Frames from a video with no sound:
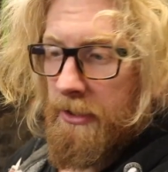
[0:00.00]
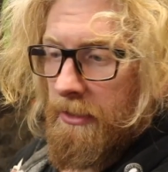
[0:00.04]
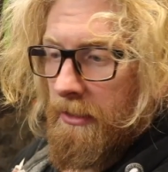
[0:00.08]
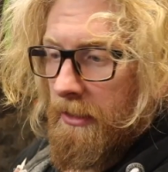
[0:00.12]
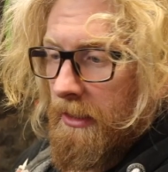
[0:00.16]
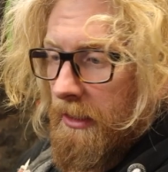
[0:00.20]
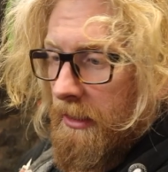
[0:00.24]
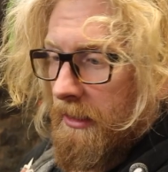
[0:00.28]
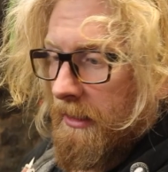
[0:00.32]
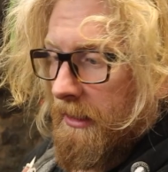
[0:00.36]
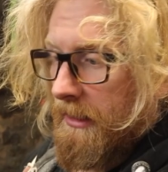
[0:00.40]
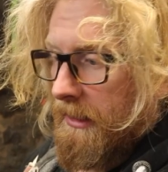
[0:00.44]
So
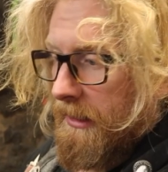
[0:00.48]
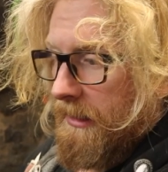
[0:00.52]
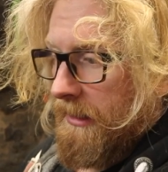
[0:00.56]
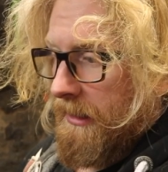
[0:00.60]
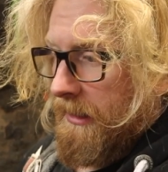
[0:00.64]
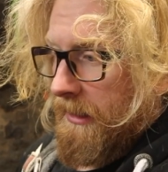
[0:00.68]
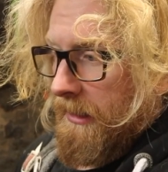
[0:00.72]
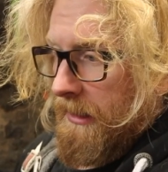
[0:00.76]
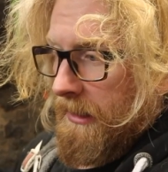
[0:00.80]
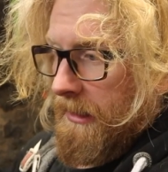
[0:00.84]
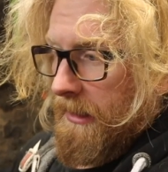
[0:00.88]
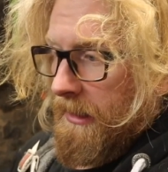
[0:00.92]
luckily
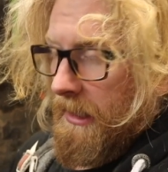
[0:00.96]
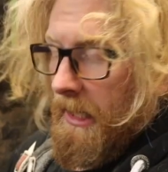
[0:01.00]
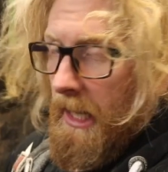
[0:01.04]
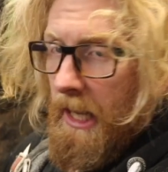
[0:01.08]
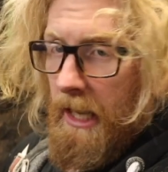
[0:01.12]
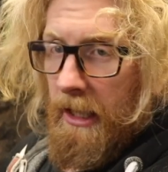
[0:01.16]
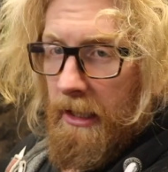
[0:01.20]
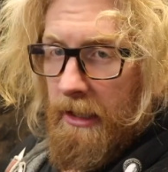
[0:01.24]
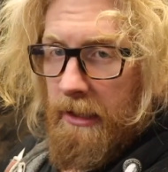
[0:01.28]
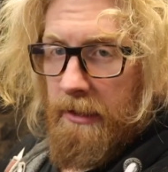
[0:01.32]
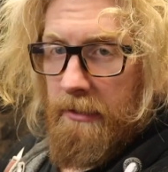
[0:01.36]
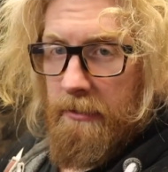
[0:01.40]

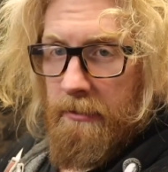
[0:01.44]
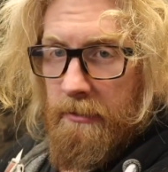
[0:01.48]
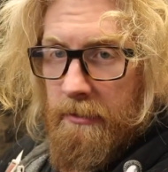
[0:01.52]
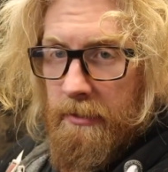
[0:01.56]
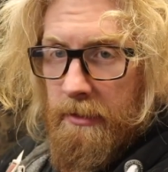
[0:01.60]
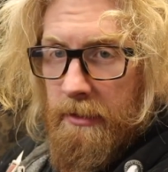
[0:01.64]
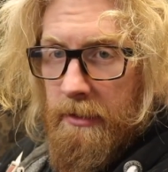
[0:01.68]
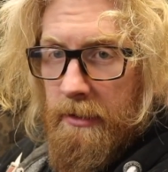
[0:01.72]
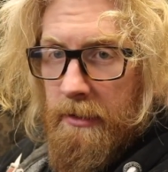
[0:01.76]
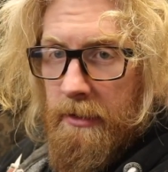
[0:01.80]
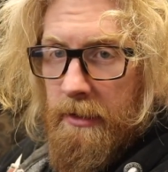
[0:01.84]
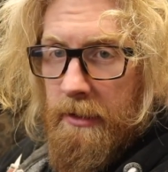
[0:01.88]
Alan
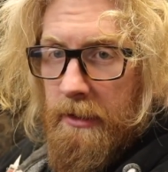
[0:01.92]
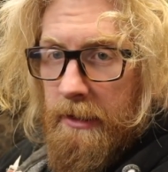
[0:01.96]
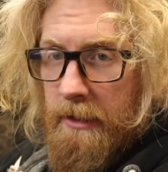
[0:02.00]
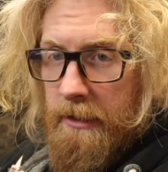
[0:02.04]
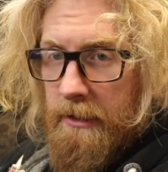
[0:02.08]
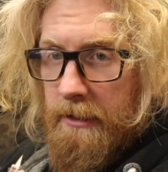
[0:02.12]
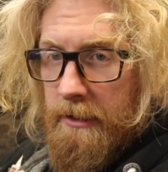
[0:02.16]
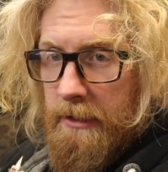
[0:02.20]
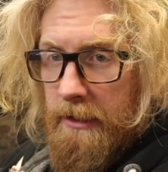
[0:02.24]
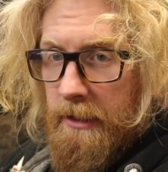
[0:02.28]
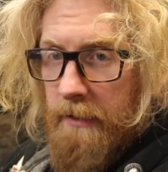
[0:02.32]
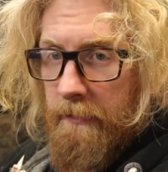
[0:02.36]

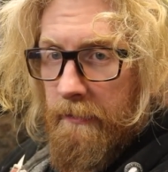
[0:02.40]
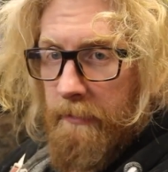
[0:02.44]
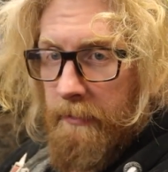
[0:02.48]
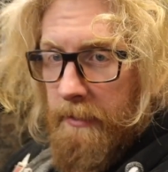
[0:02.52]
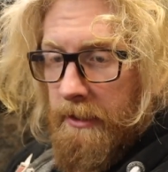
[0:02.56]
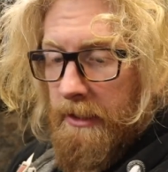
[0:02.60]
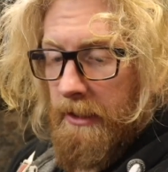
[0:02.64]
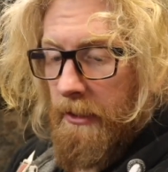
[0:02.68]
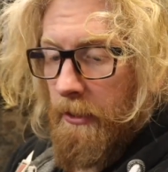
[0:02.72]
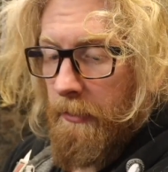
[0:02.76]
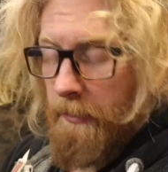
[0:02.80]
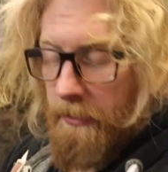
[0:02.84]
is giving
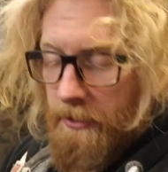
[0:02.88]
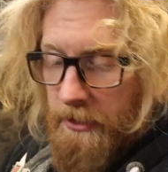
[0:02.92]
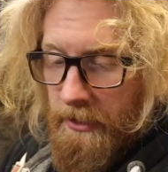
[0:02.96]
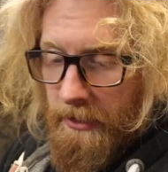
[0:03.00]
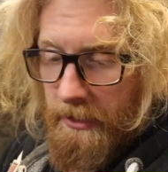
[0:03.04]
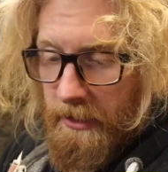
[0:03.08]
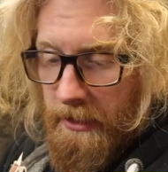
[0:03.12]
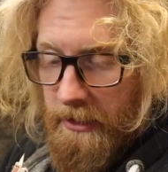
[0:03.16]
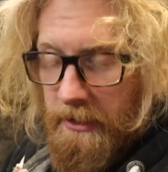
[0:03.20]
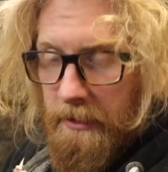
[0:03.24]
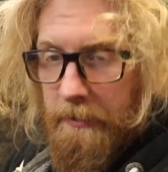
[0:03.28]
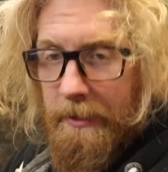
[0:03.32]
me the
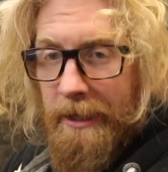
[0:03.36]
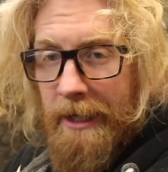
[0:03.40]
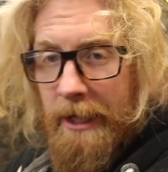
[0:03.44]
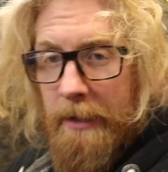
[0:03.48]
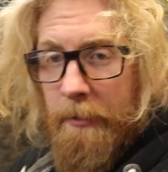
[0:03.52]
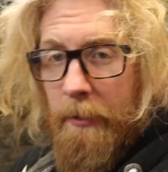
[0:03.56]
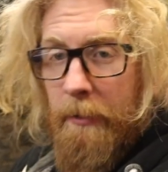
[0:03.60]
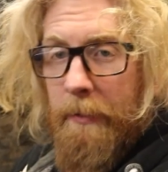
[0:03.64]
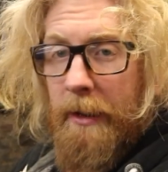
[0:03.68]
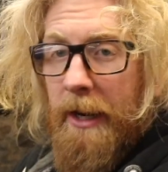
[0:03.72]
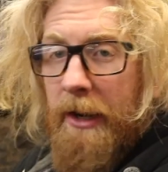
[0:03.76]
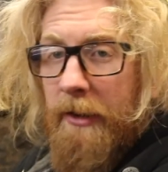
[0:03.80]
opportunity to make
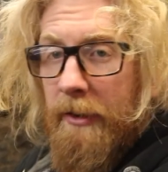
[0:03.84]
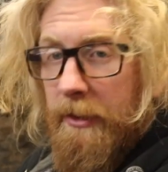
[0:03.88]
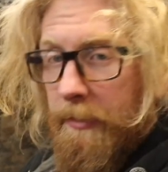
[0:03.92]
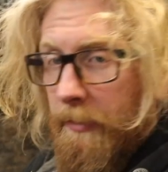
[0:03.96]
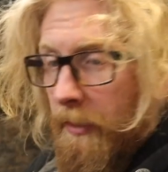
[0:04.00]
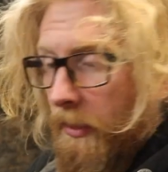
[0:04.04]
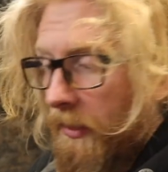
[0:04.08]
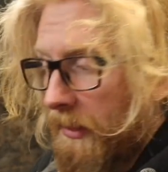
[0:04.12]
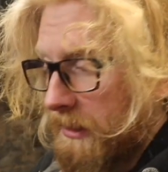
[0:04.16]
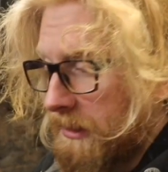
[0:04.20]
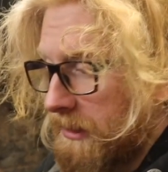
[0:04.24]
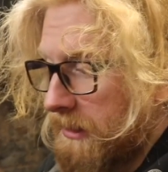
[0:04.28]
him a battery
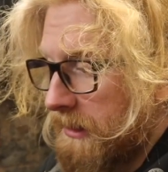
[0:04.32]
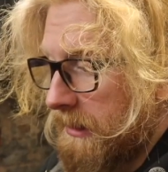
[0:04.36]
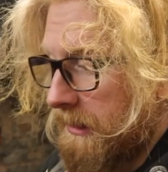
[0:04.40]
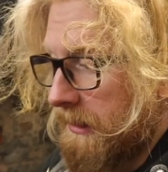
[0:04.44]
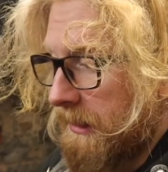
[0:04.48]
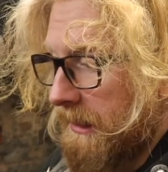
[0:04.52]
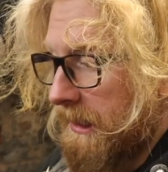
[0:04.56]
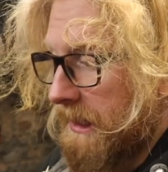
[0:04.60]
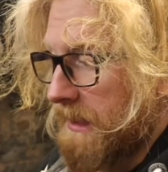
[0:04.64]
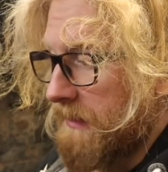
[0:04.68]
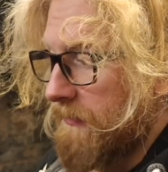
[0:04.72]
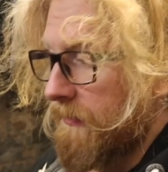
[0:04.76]
box in
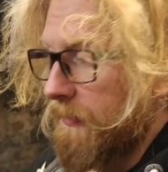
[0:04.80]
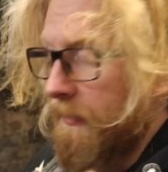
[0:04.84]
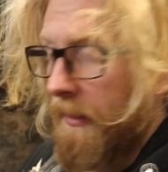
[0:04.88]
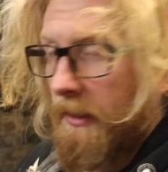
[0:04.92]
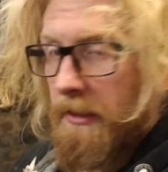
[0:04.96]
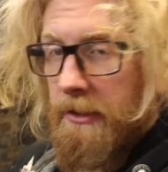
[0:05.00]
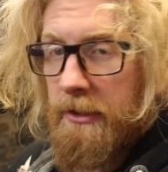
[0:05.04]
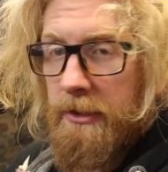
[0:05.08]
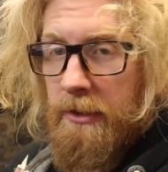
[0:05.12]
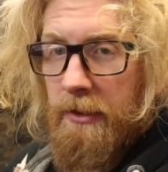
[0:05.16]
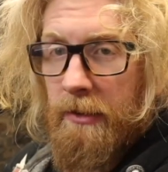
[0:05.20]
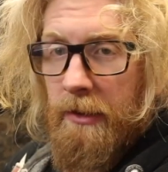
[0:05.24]
the next few
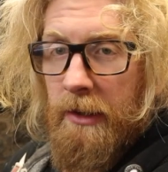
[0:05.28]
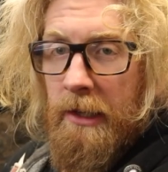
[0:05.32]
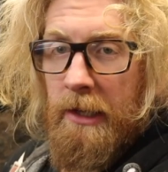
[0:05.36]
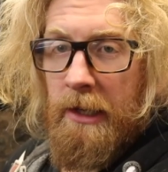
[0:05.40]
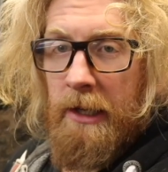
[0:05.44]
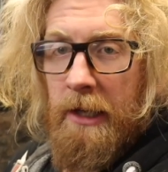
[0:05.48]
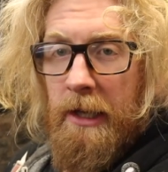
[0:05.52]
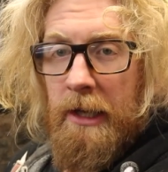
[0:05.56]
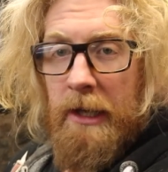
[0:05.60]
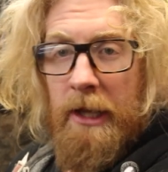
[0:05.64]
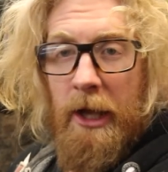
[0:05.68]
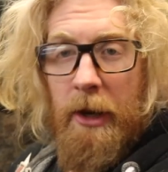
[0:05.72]
months, so
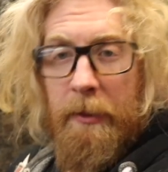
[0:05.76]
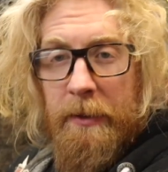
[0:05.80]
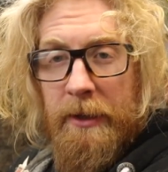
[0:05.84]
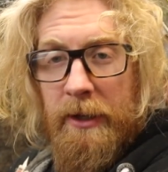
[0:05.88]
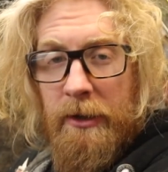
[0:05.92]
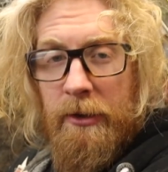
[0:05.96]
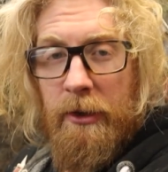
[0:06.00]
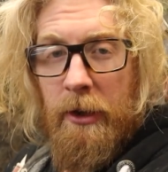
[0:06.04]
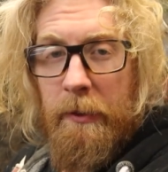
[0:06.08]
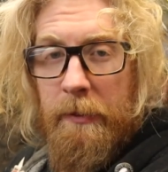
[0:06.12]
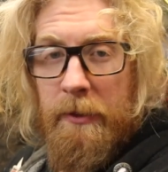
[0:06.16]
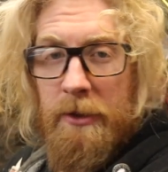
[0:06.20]
that'll be a
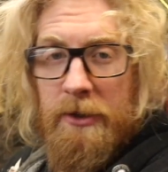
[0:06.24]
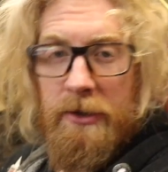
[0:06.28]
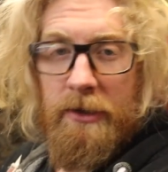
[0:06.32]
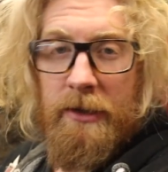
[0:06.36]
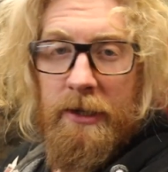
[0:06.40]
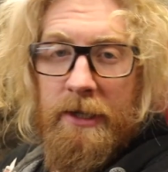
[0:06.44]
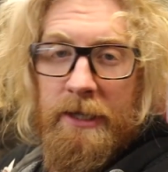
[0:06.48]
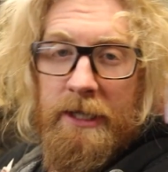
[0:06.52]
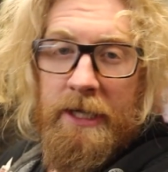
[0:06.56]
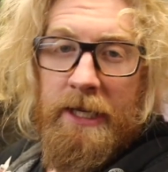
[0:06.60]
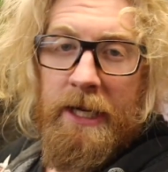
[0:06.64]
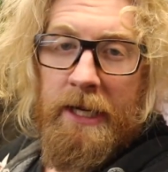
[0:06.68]
good
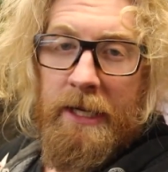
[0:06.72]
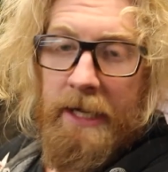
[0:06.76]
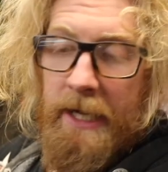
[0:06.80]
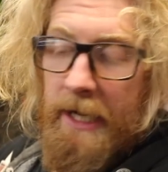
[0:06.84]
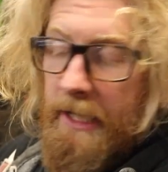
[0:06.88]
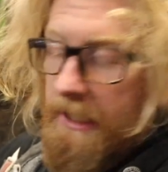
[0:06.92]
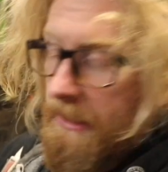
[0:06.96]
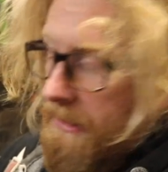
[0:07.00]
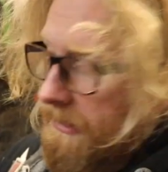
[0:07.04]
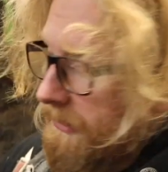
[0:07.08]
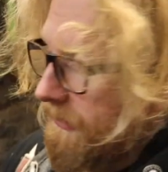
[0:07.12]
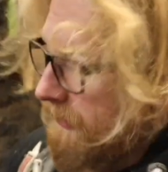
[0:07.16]
opportunity
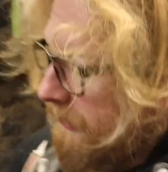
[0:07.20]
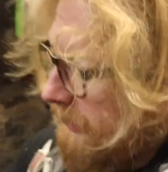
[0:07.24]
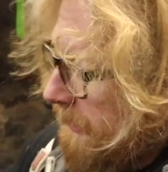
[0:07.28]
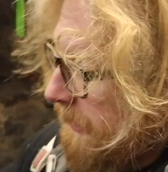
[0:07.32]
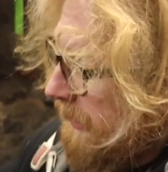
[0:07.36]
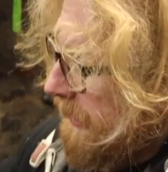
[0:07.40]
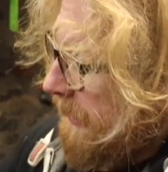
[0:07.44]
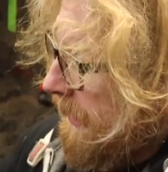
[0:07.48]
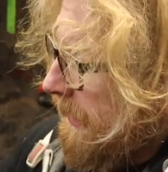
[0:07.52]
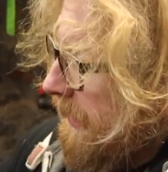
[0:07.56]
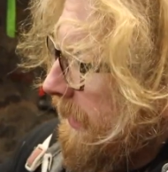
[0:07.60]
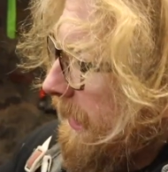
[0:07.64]
again. So
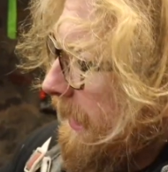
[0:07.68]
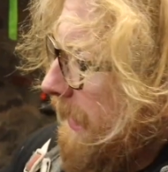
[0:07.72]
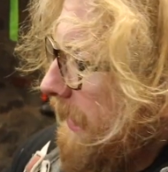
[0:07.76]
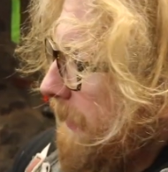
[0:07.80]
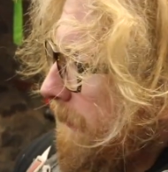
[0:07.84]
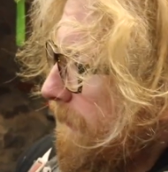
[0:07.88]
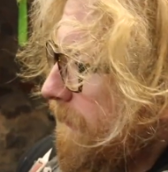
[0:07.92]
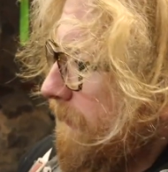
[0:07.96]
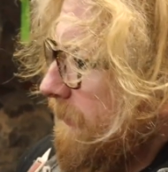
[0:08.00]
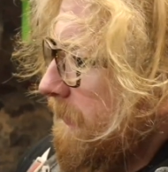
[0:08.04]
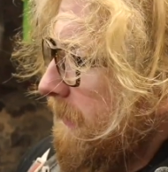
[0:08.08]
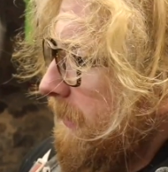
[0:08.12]

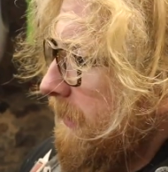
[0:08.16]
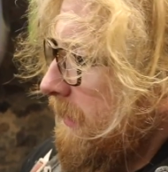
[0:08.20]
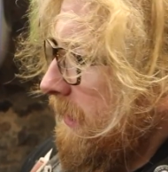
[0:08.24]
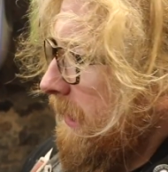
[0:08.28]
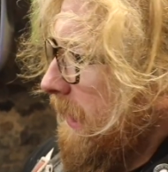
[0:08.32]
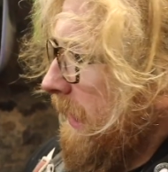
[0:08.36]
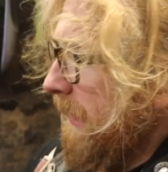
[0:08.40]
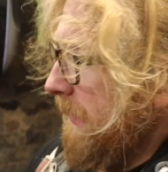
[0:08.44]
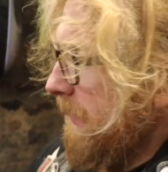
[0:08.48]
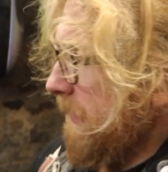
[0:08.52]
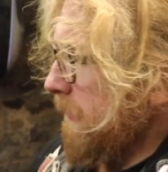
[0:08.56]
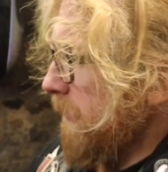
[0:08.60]

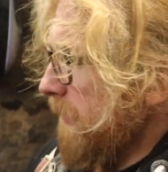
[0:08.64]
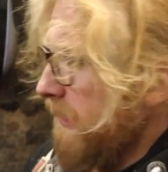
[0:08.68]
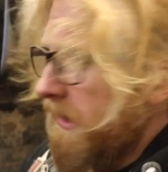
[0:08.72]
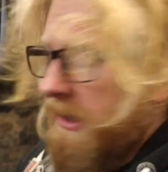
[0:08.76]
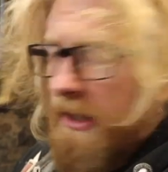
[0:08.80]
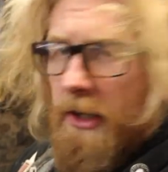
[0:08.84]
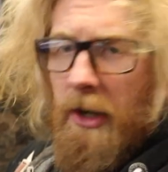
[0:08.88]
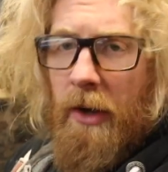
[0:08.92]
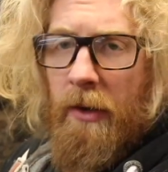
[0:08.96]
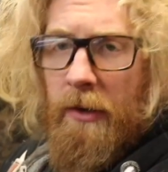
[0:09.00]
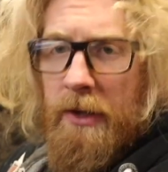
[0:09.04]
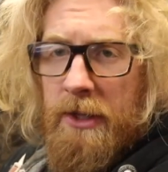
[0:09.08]
I think we're going
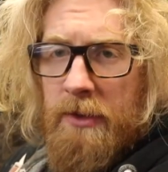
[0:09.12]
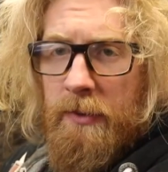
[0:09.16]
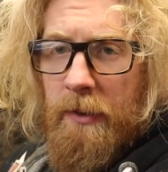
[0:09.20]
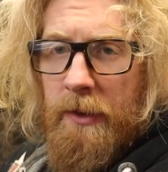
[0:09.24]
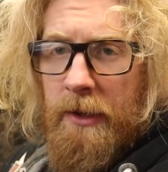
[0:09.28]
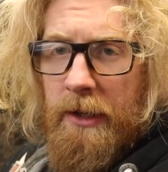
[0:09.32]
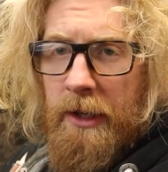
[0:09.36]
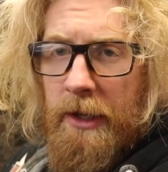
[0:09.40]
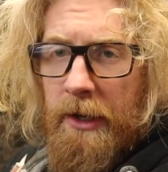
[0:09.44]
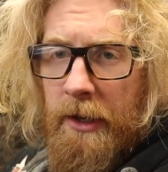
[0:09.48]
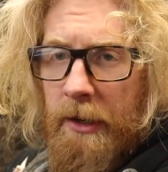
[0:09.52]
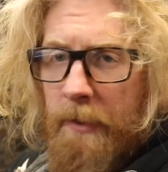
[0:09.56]
to call this
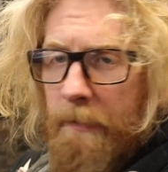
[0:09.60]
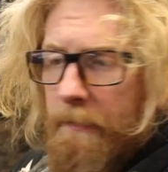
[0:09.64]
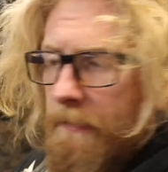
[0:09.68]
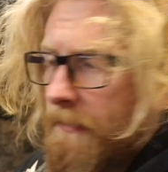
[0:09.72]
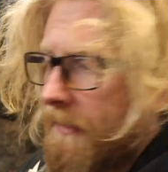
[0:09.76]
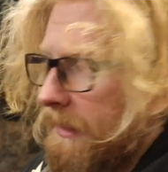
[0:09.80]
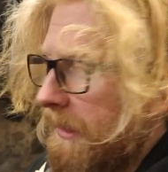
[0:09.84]
one there,